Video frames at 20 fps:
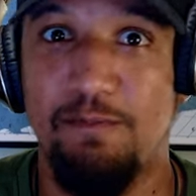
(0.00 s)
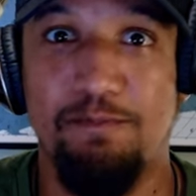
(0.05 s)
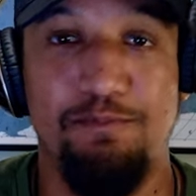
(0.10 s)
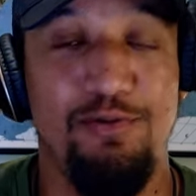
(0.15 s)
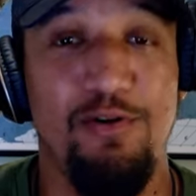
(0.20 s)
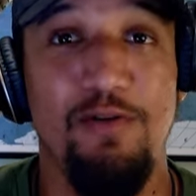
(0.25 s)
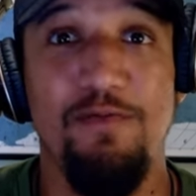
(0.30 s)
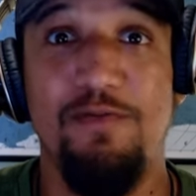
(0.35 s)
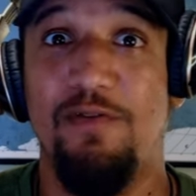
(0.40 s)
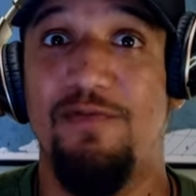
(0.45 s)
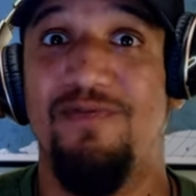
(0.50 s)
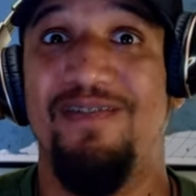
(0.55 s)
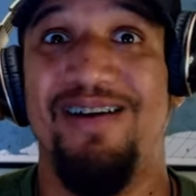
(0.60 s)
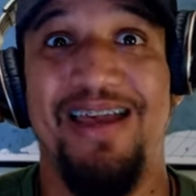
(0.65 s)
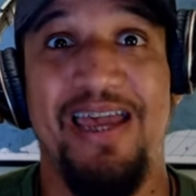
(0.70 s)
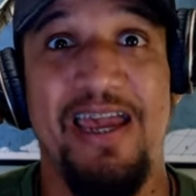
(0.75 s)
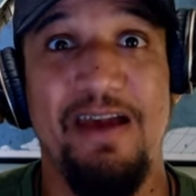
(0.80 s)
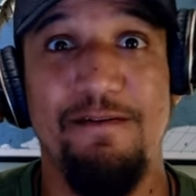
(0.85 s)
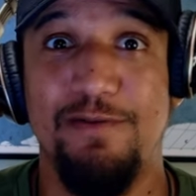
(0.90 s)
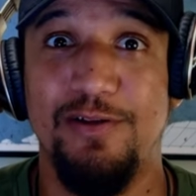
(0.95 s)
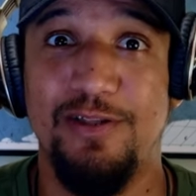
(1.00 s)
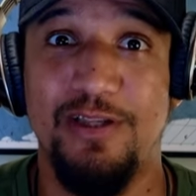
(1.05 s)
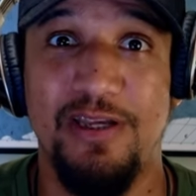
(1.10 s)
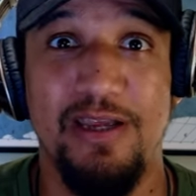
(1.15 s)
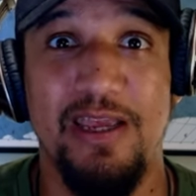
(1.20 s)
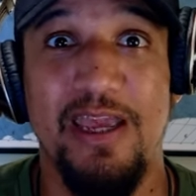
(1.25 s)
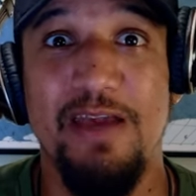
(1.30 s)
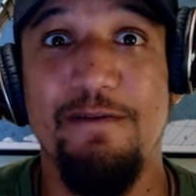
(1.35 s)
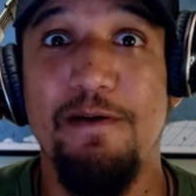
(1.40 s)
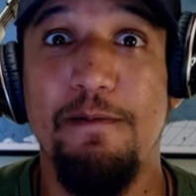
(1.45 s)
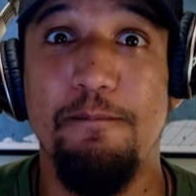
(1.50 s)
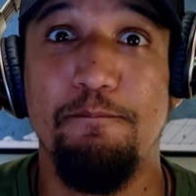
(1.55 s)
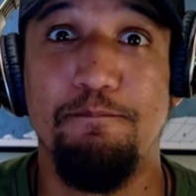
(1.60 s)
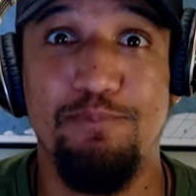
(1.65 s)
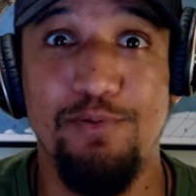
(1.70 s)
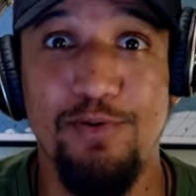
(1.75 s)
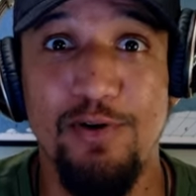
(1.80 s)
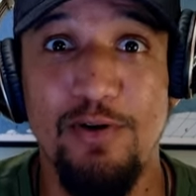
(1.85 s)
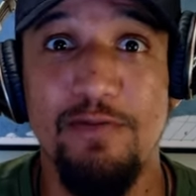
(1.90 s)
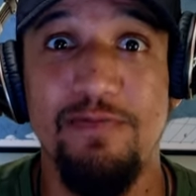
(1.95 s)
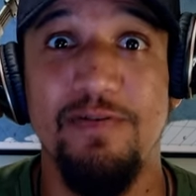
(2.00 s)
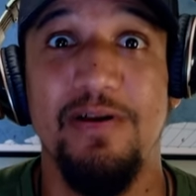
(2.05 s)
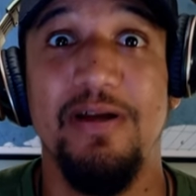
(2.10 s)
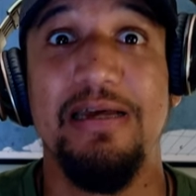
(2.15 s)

proof of everything, even proof